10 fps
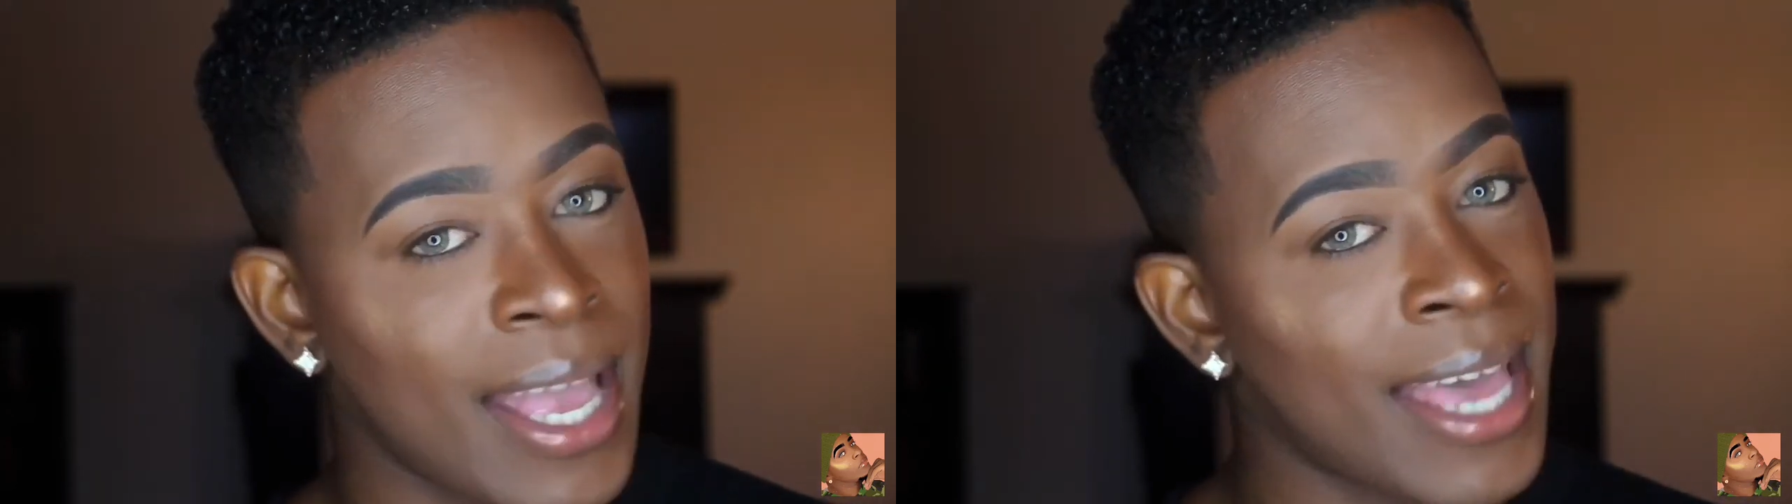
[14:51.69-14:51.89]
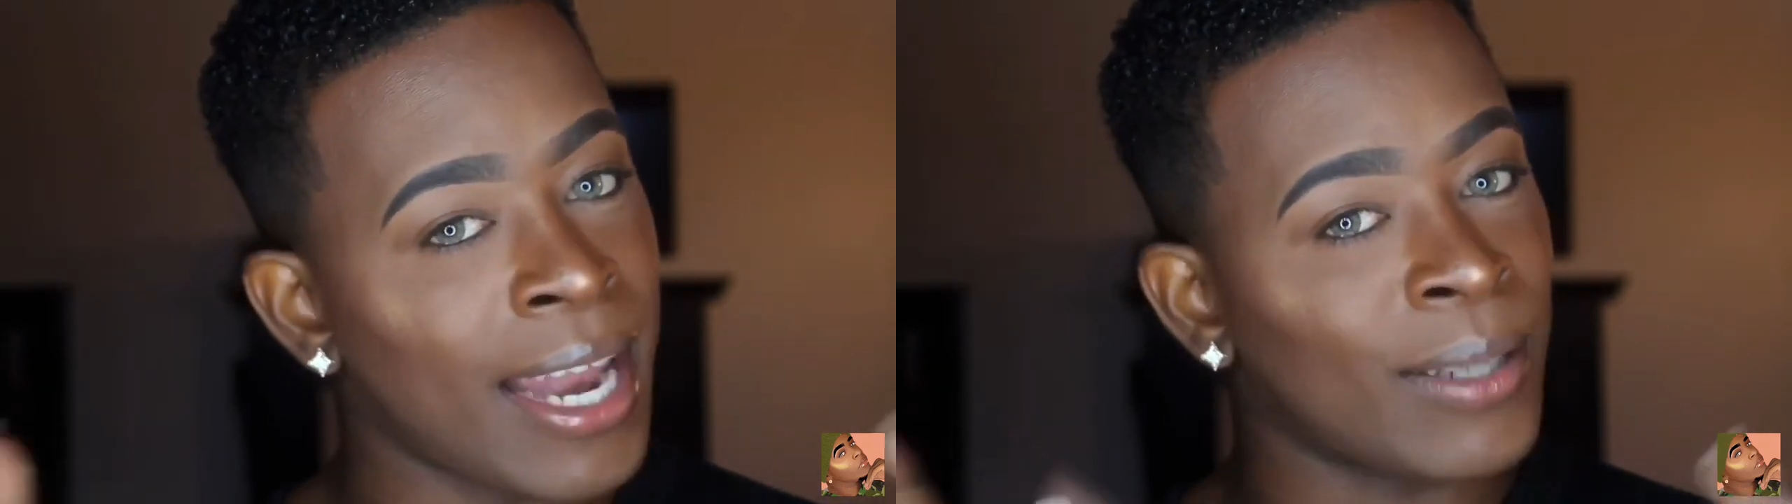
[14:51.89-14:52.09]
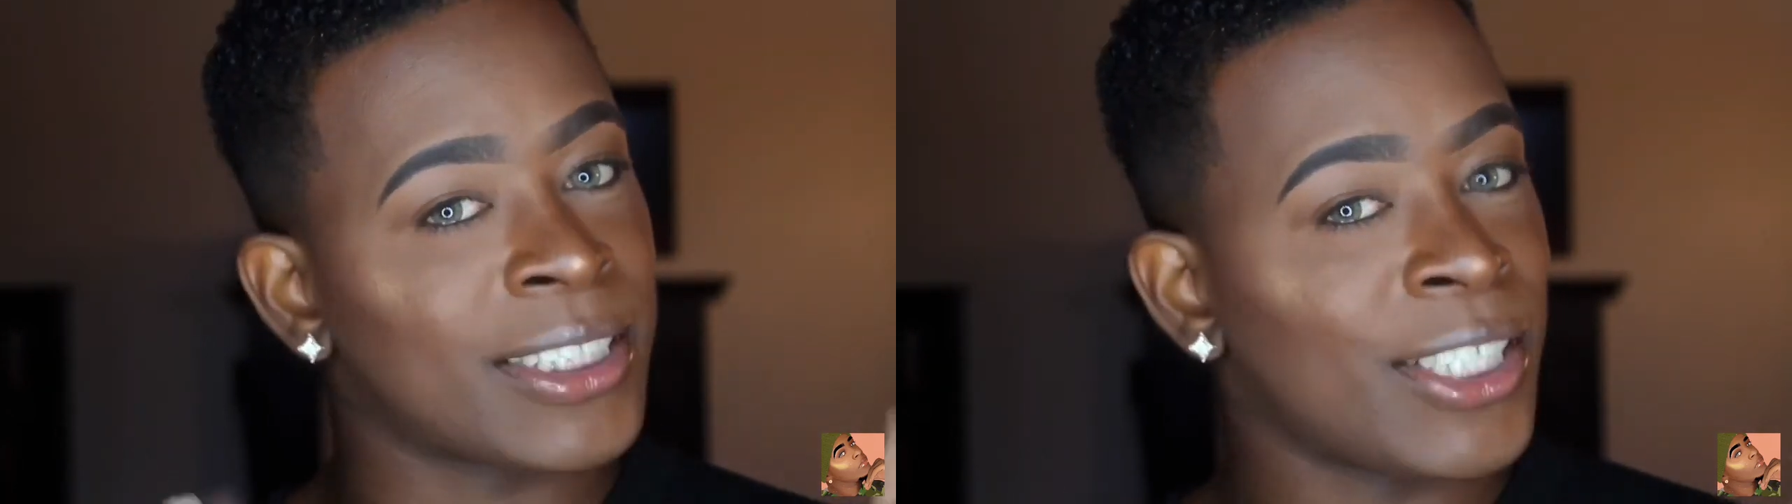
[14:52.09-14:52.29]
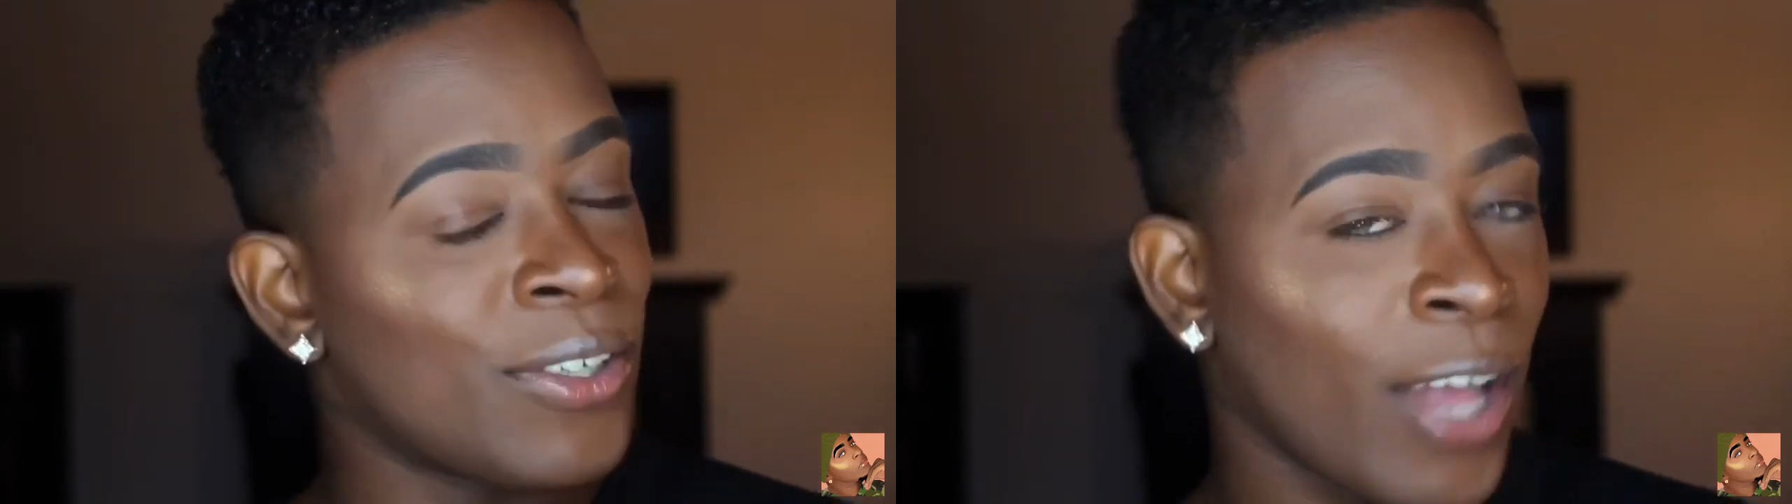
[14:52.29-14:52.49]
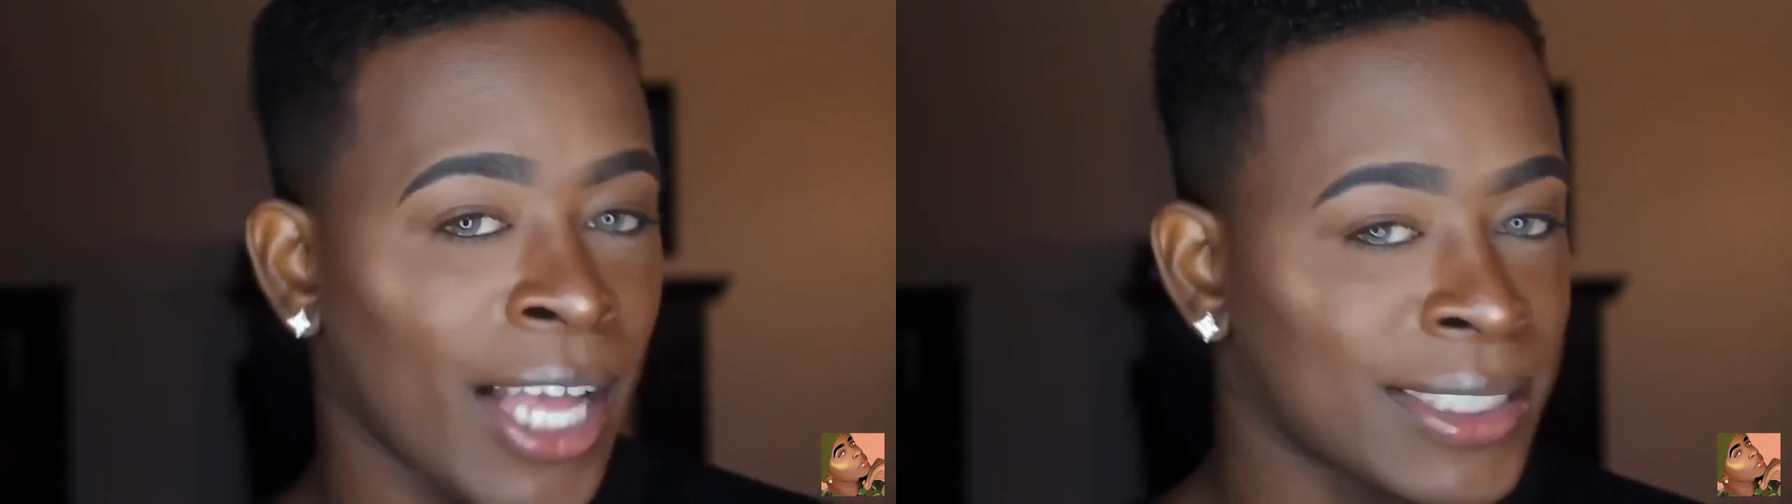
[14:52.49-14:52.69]
and I'll see
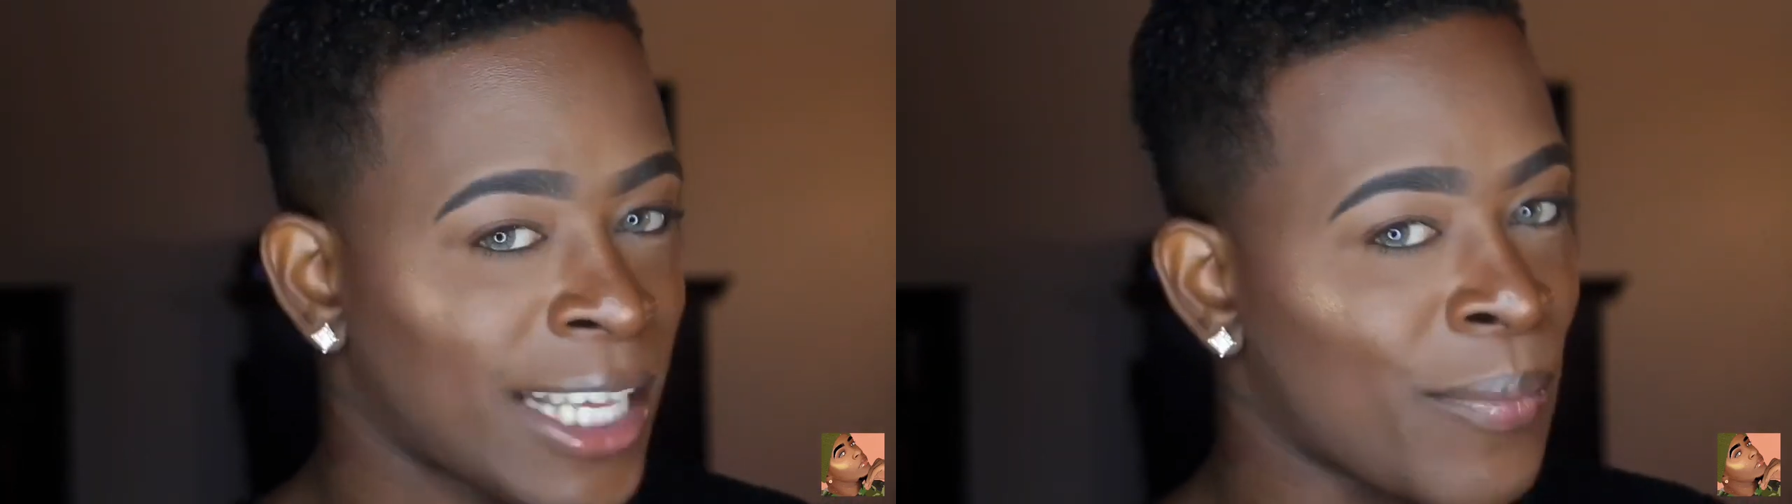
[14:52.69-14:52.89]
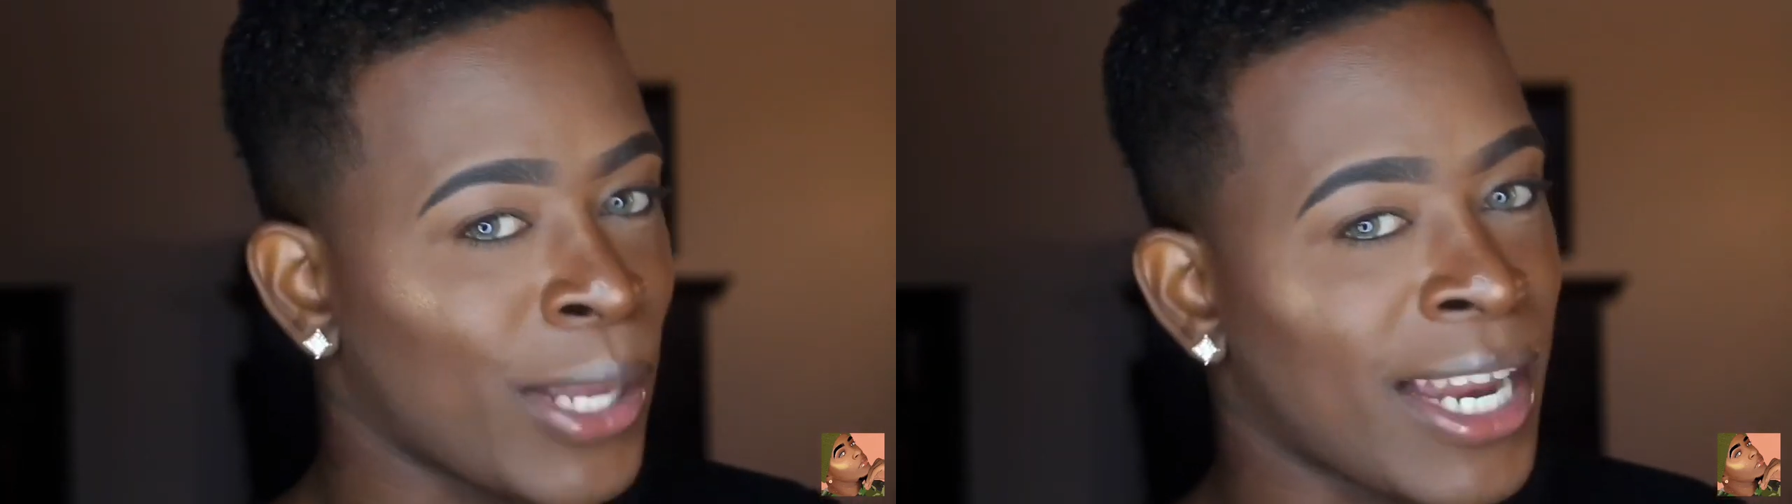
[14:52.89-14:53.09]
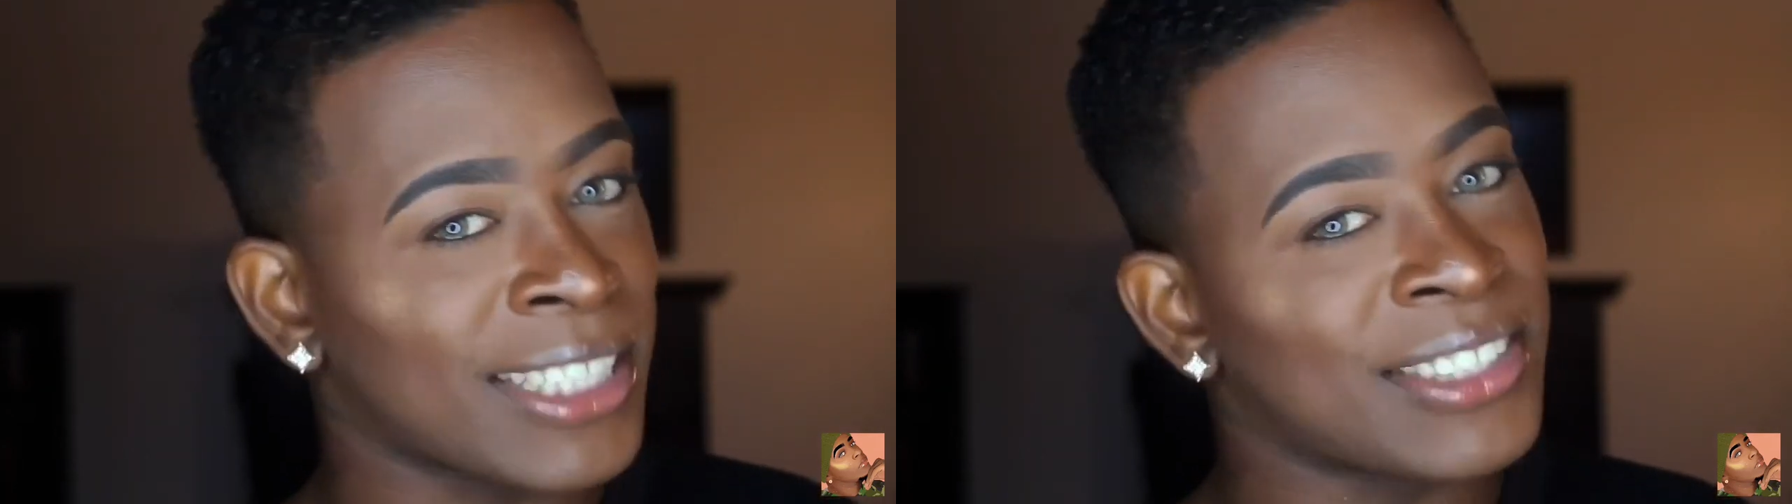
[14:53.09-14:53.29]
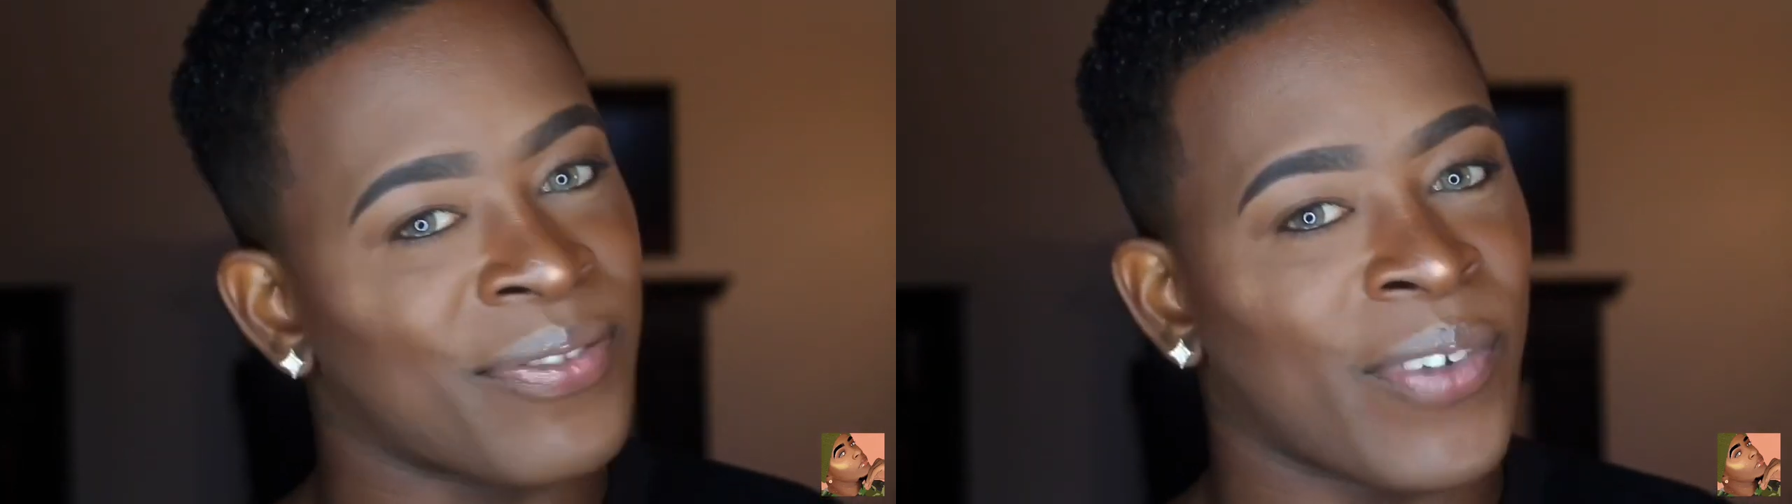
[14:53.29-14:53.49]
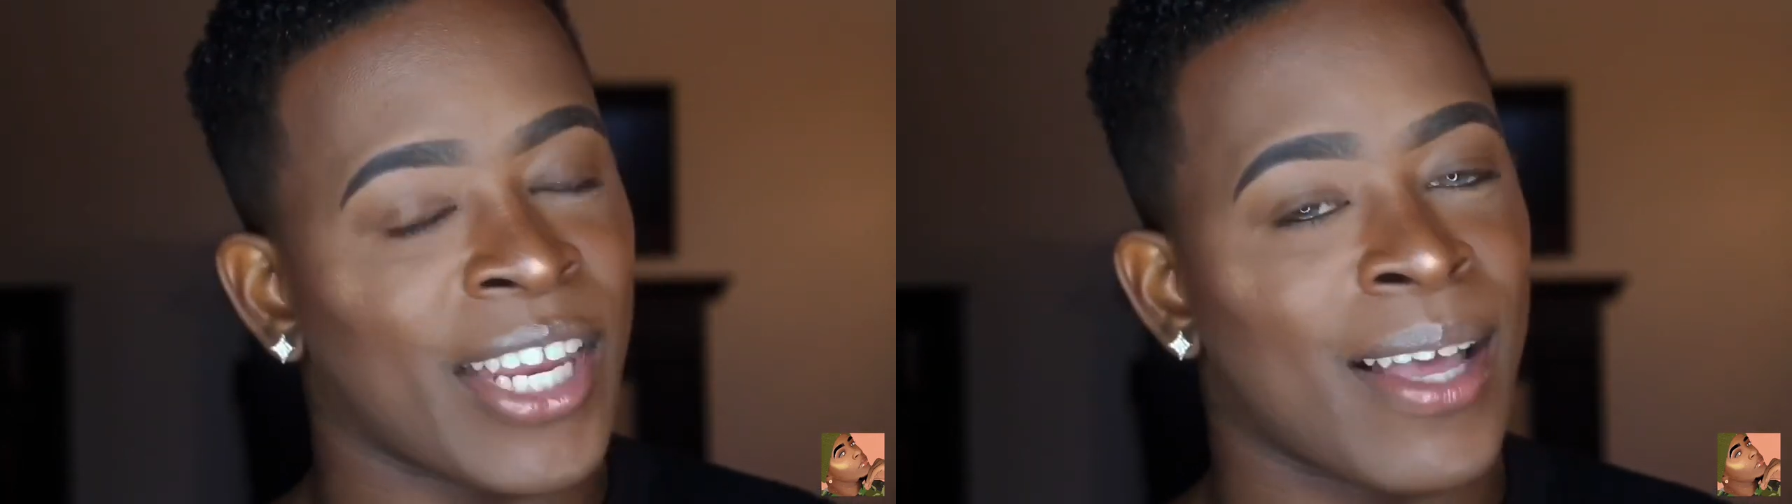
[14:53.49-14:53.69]
you guys in my next
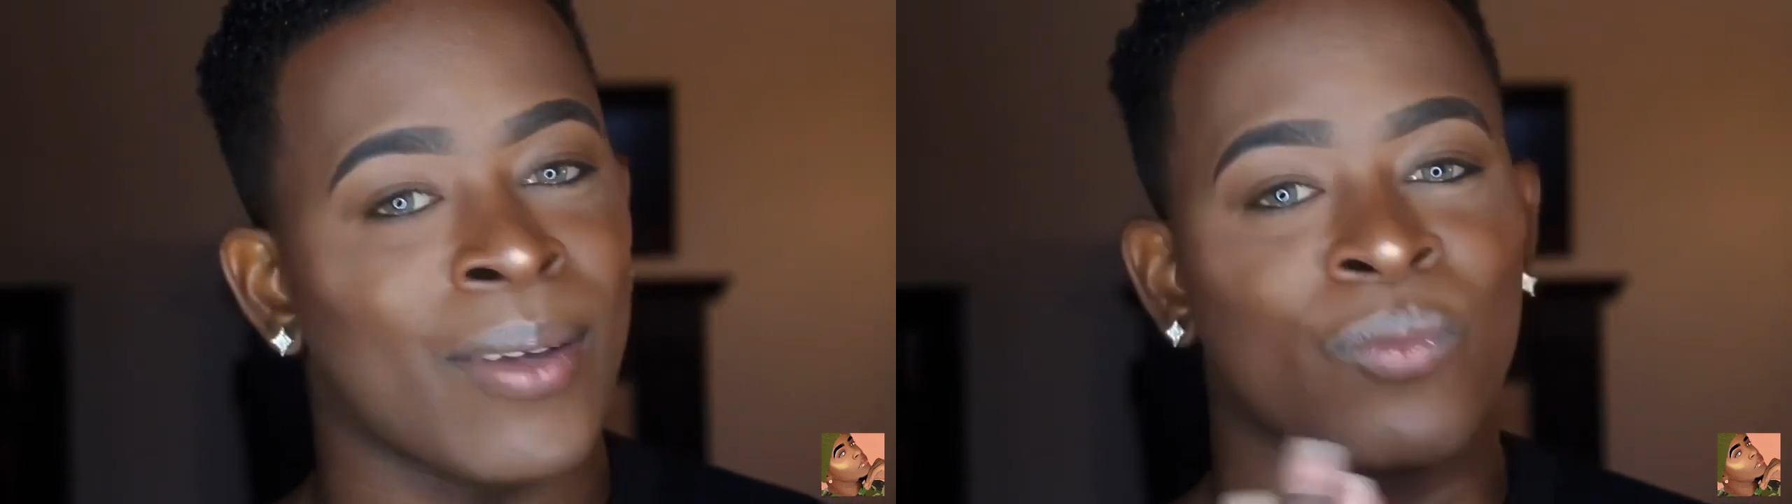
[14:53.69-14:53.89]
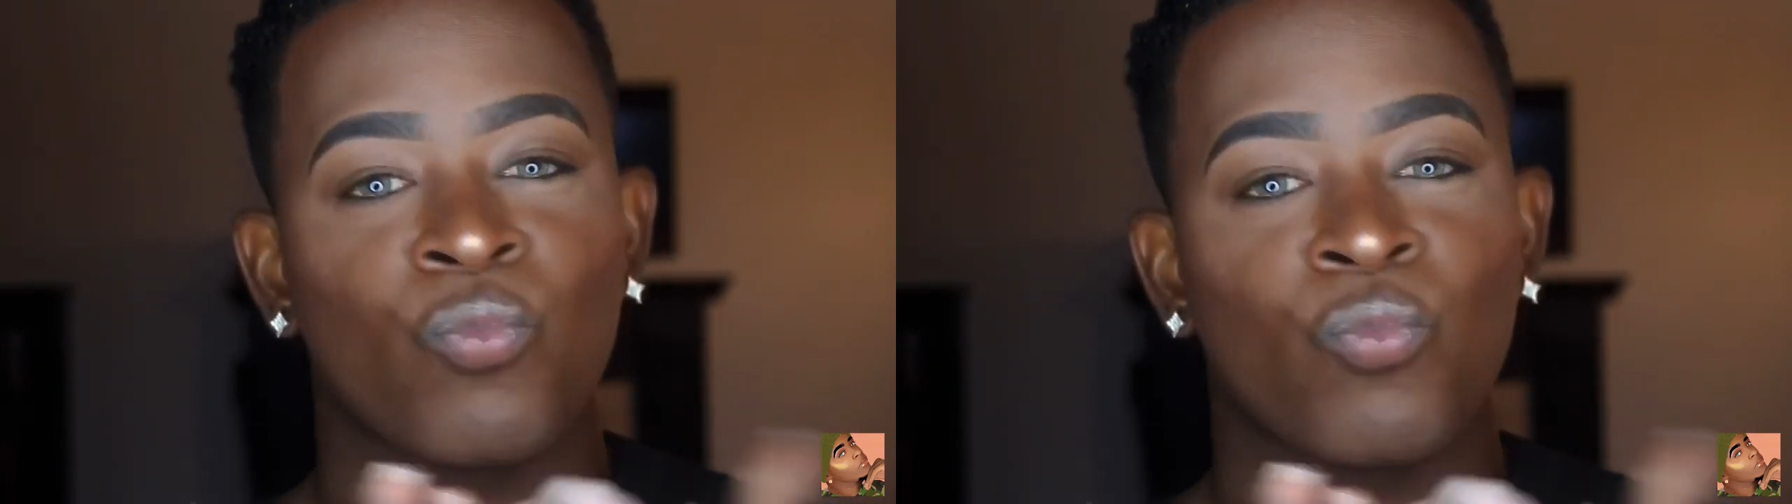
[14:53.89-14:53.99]
video.